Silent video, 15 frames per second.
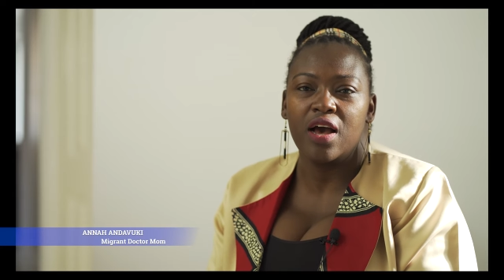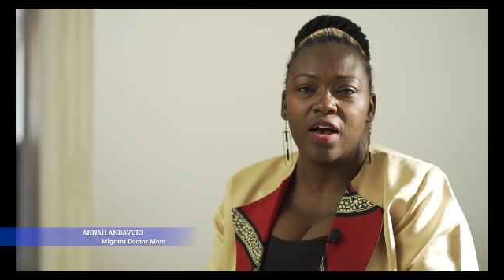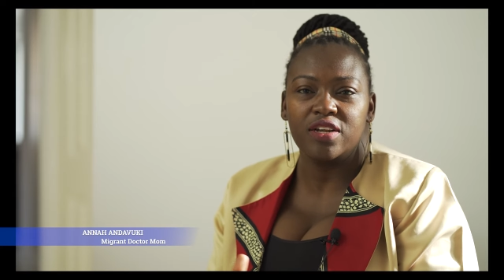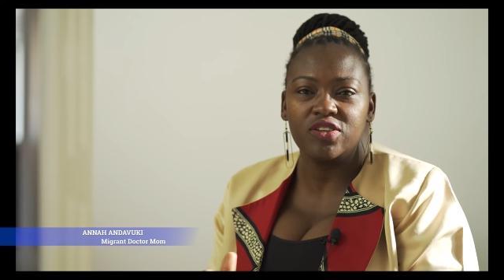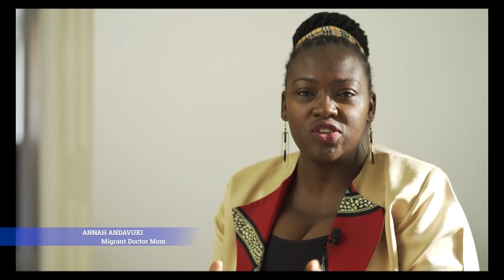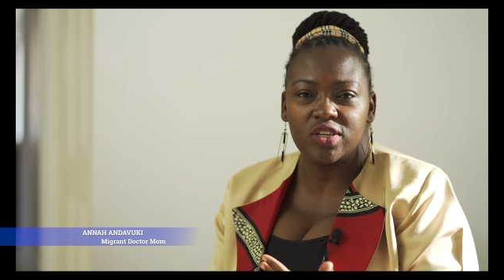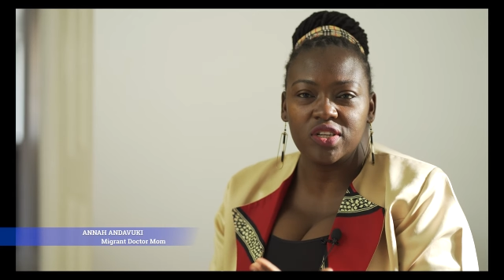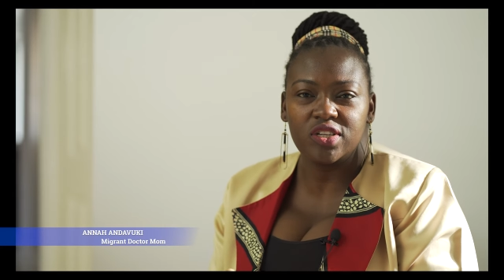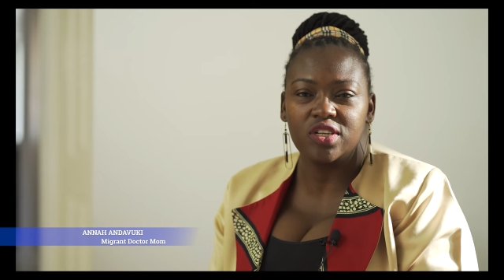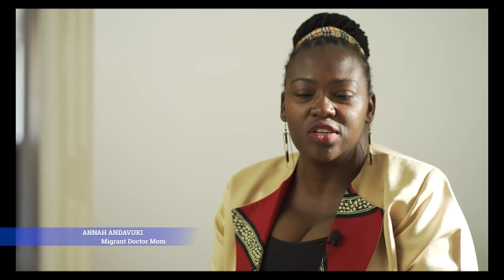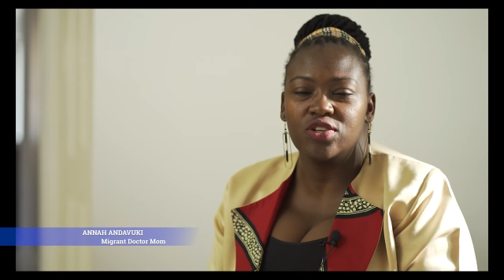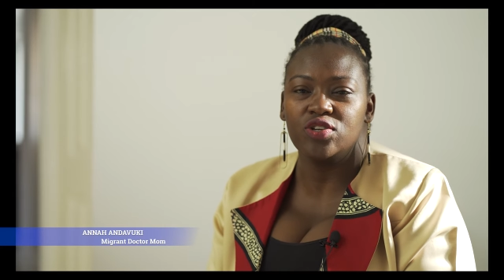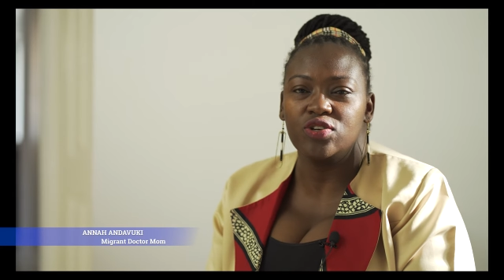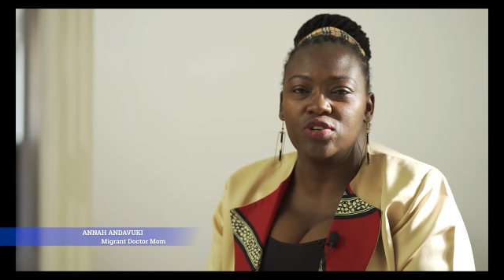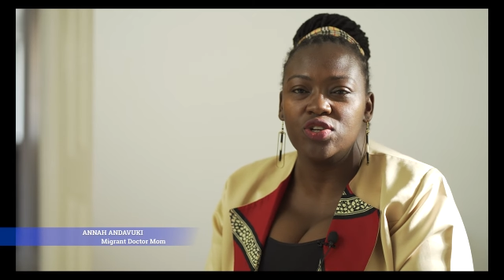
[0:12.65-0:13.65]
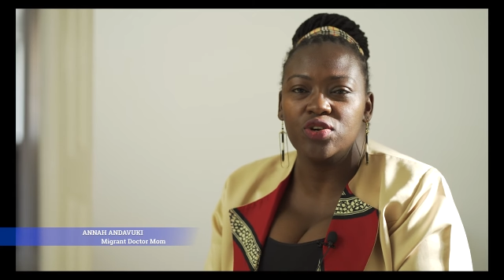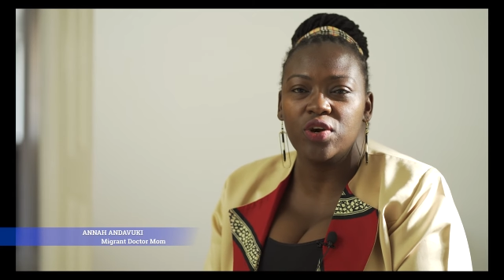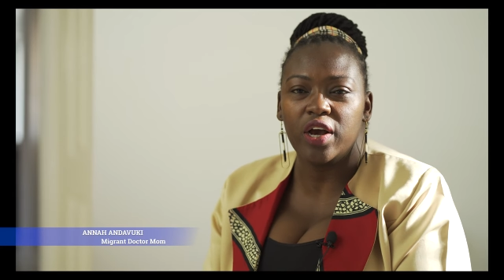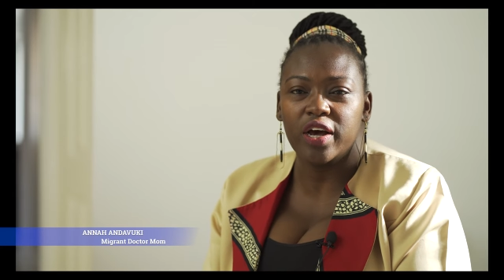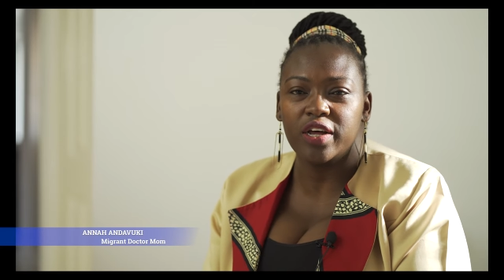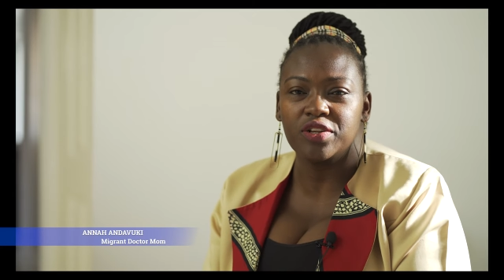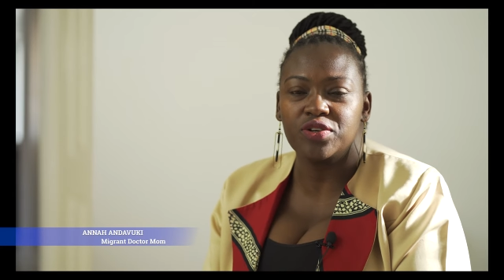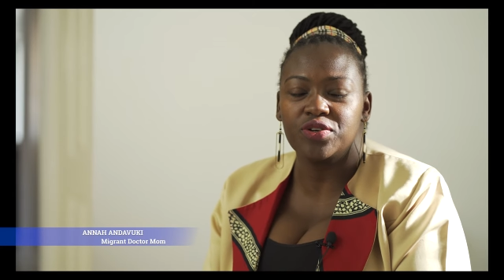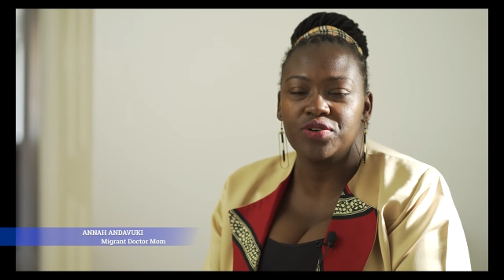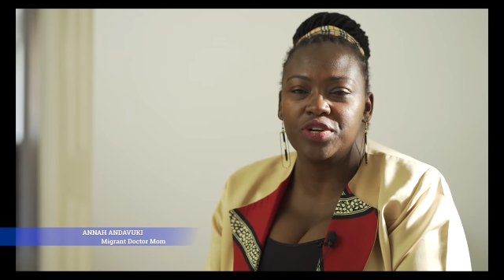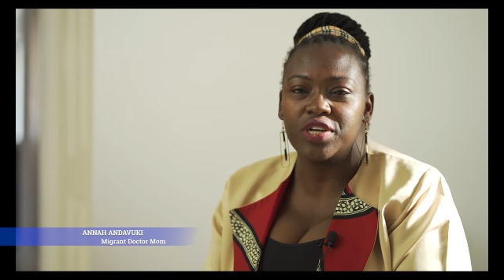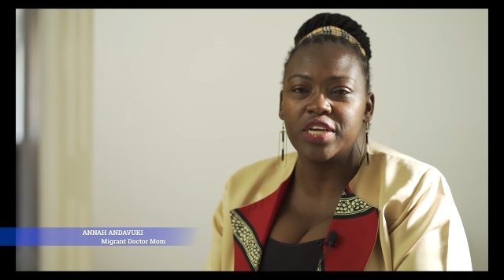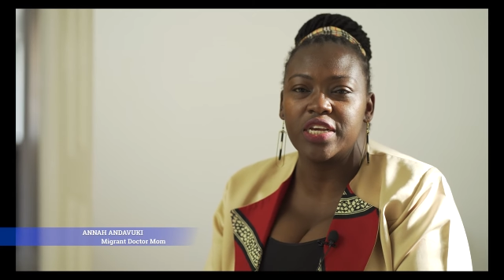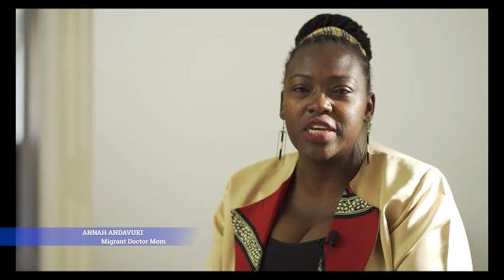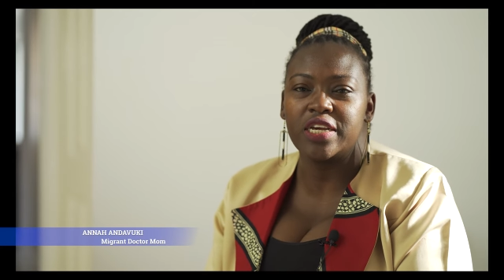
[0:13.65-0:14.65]
adjusting to a new
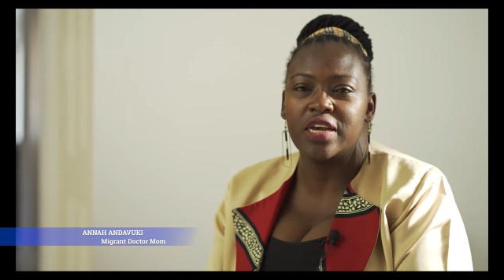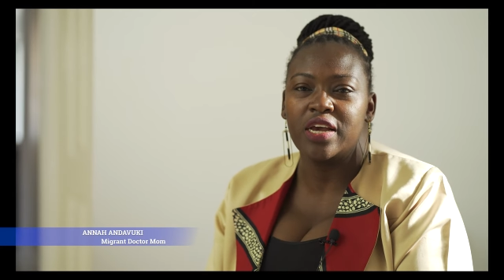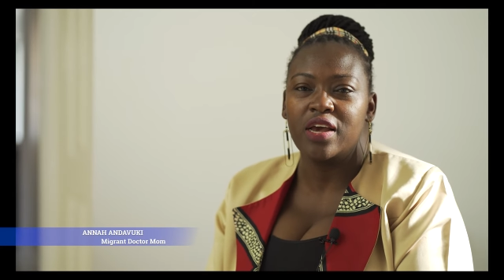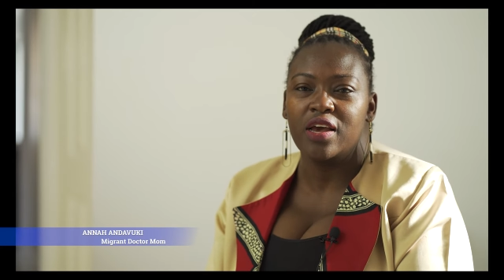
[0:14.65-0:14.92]
country,